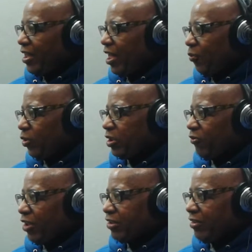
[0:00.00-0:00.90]
and what
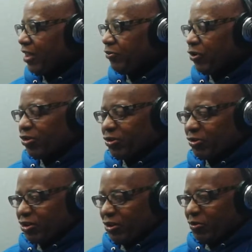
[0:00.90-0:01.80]
direction I was going to do.
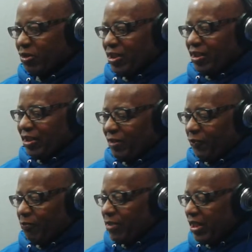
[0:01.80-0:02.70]
So
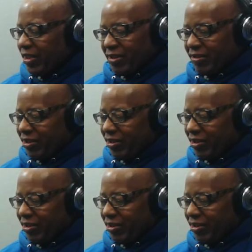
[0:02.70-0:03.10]
for me, it's